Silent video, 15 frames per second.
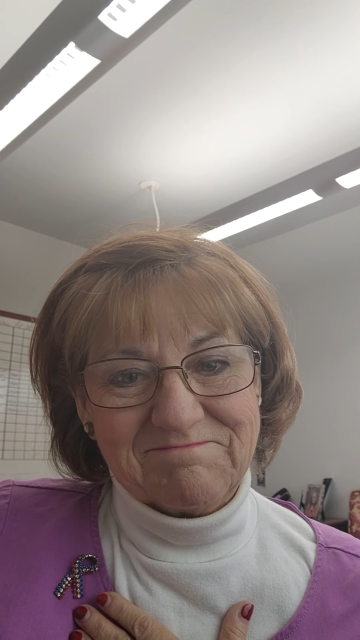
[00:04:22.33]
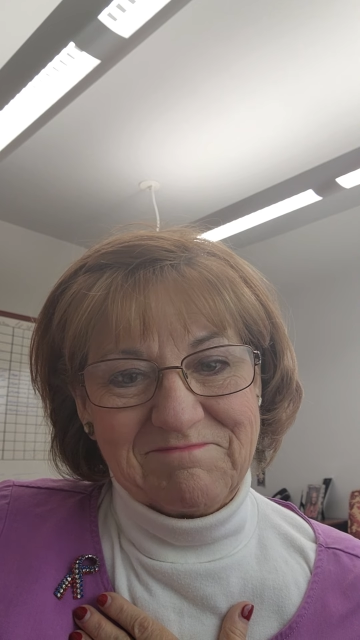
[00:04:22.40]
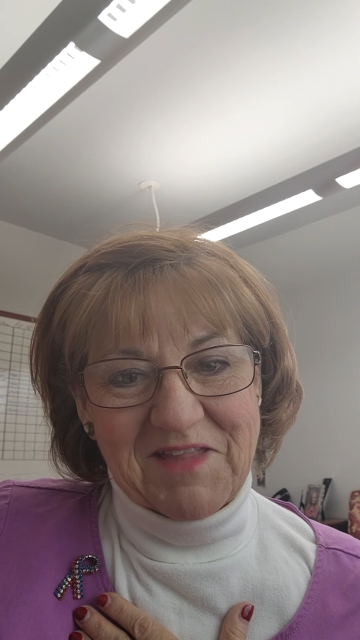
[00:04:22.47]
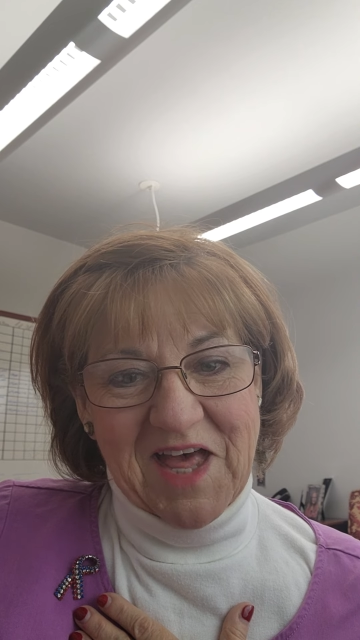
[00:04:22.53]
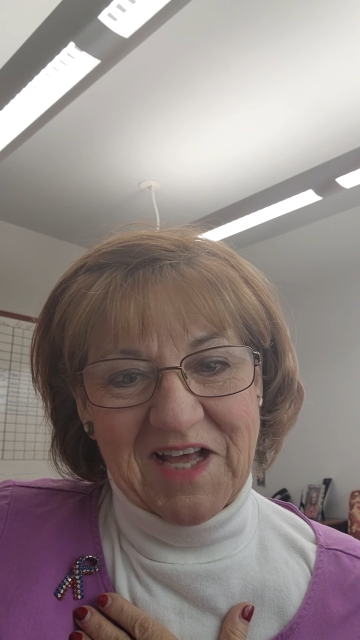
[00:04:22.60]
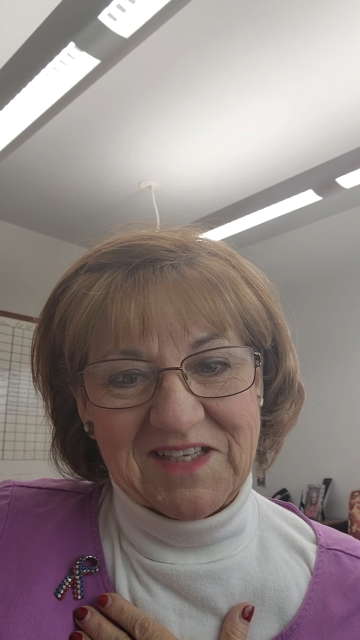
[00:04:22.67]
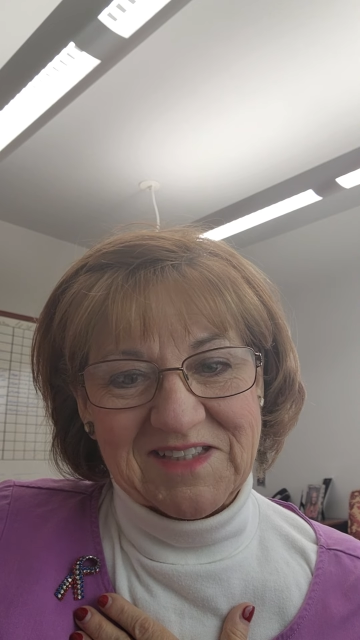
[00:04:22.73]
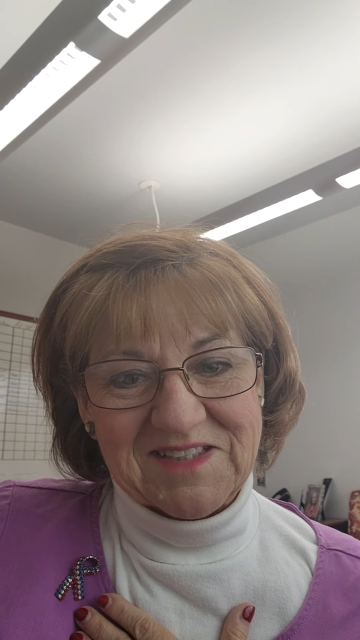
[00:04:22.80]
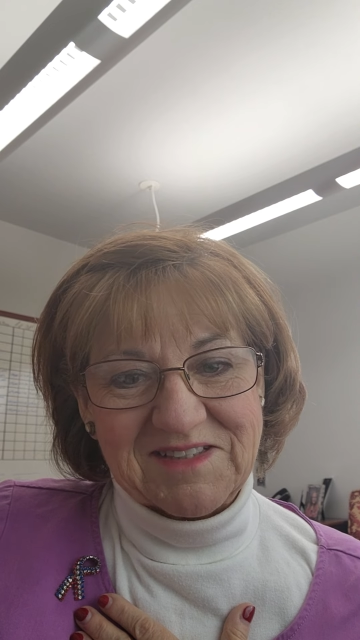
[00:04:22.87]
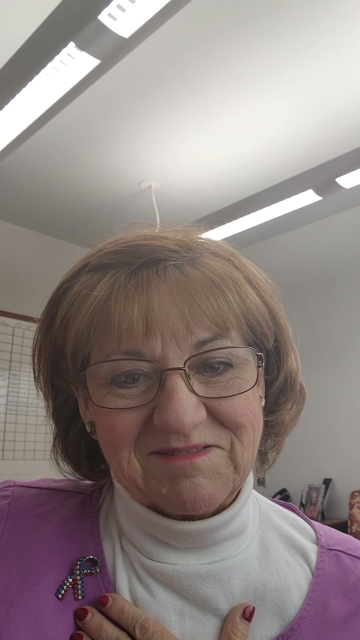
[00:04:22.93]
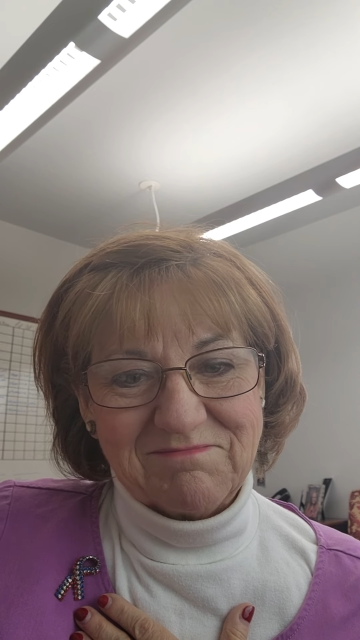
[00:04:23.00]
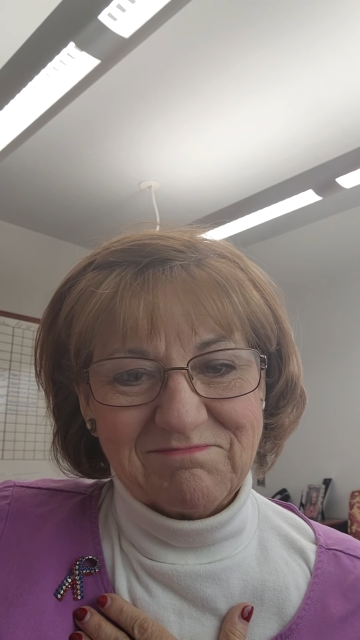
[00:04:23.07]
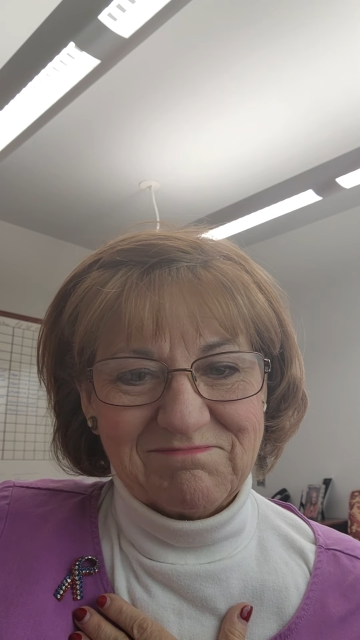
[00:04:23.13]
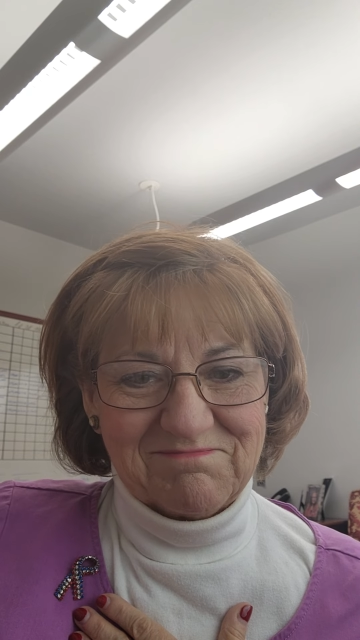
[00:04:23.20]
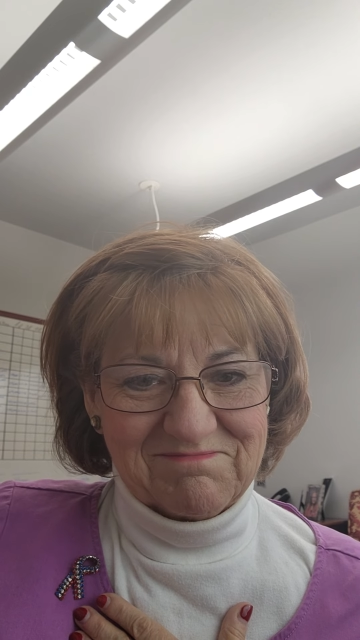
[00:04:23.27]
Thanks.
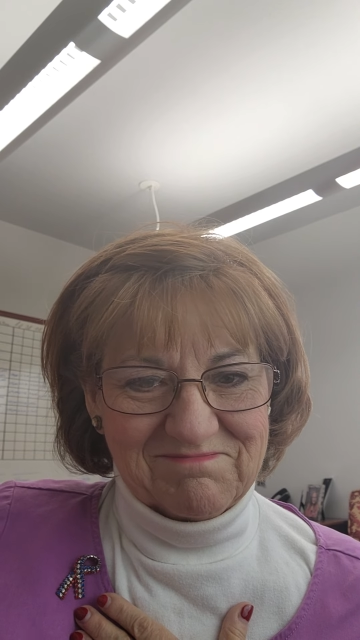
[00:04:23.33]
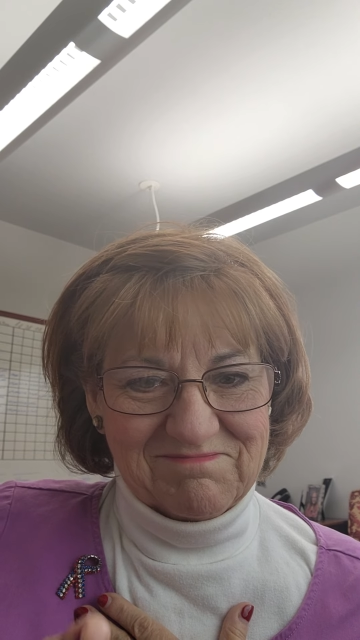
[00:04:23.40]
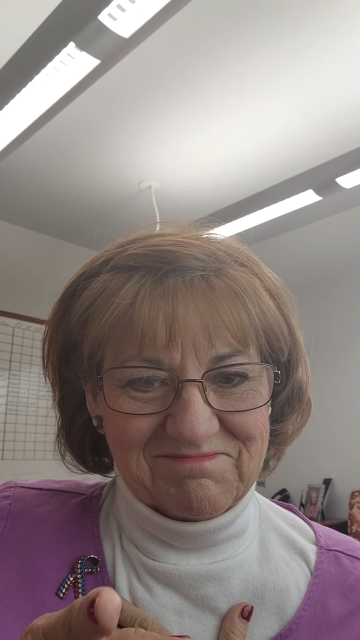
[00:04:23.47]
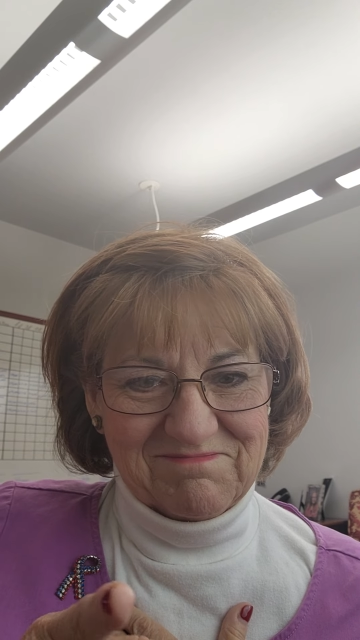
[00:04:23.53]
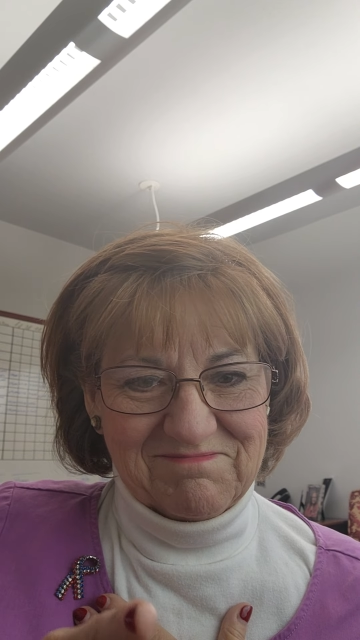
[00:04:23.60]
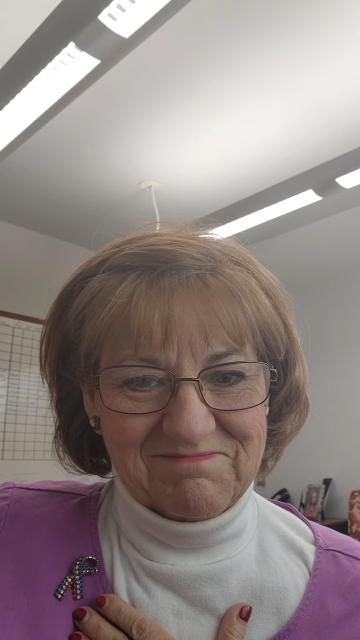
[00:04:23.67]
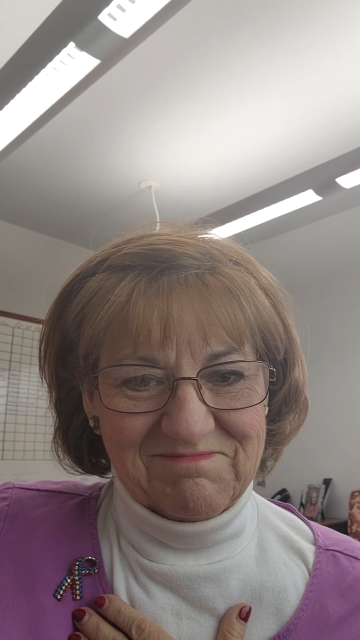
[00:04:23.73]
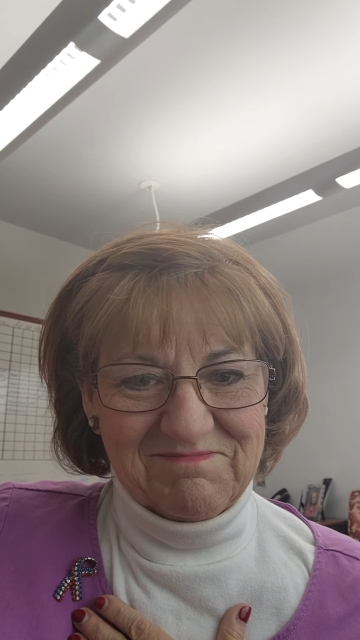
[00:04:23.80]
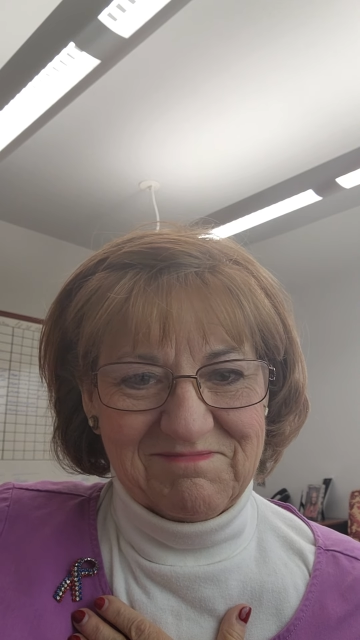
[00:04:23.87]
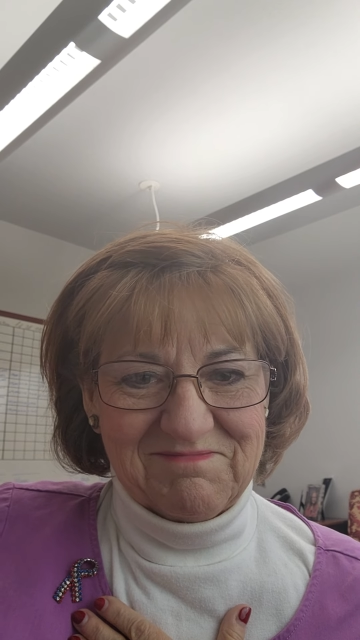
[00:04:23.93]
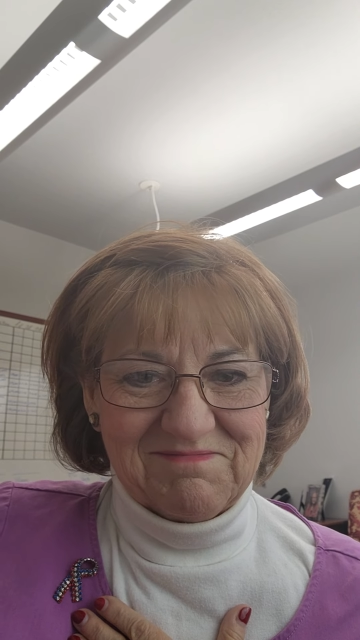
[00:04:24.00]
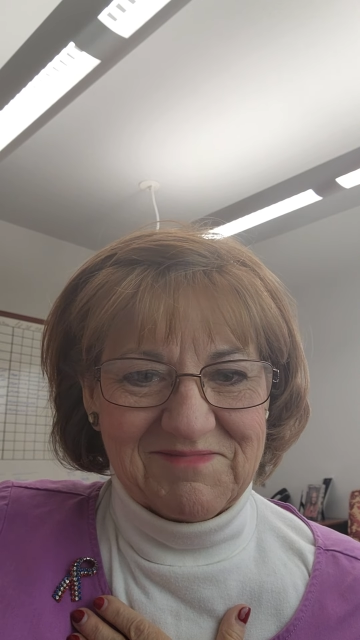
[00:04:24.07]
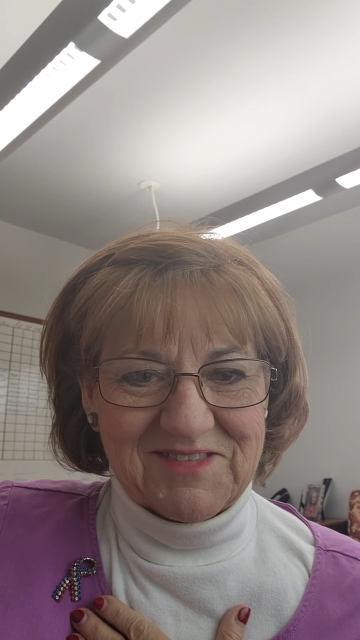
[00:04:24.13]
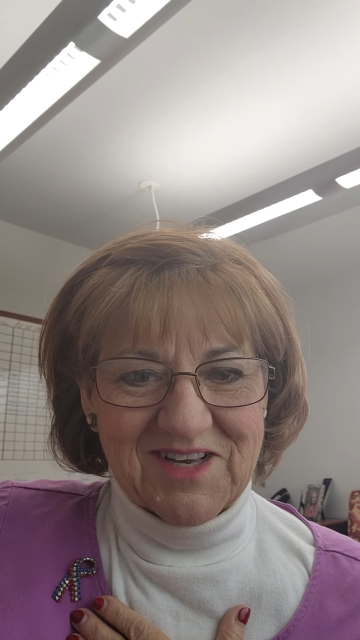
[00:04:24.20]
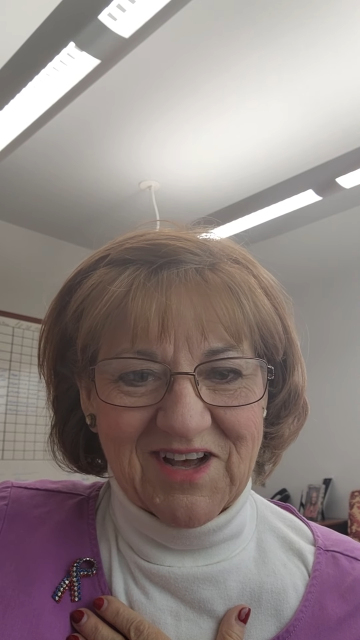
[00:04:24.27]

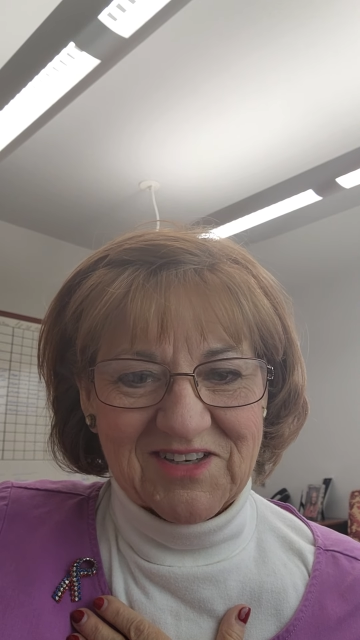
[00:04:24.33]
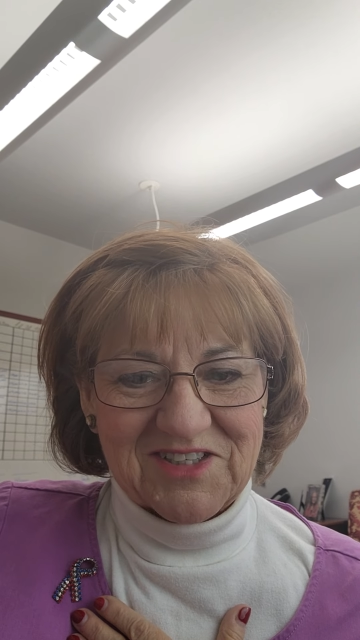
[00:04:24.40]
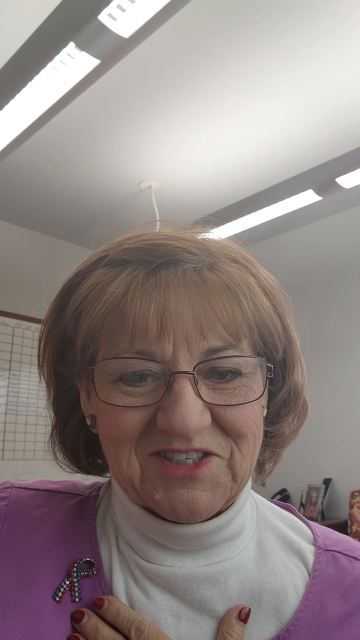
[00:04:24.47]
Talk